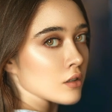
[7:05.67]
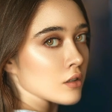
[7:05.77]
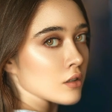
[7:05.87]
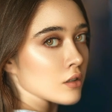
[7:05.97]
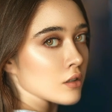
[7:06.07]

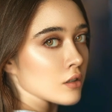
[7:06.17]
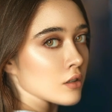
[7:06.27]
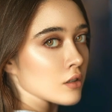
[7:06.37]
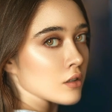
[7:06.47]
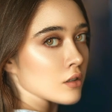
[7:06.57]

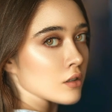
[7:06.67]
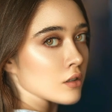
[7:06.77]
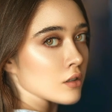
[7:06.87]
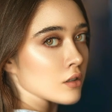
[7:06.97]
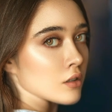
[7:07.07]

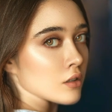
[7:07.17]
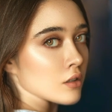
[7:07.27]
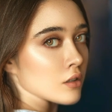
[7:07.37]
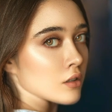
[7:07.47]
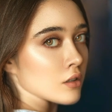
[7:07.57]
Nobody speaks.